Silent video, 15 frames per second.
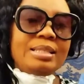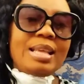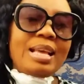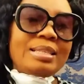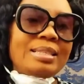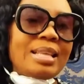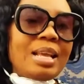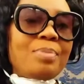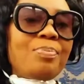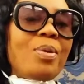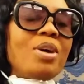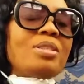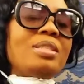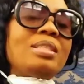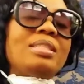Tested
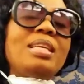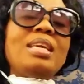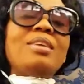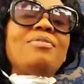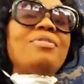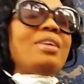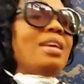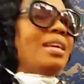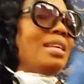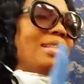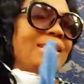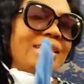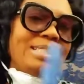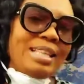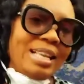positive,
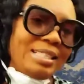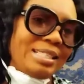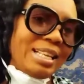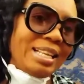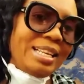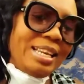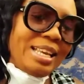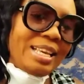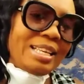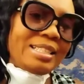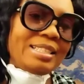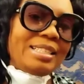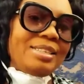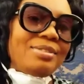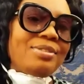tested
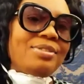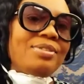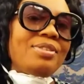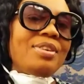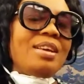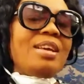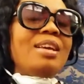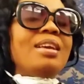negative.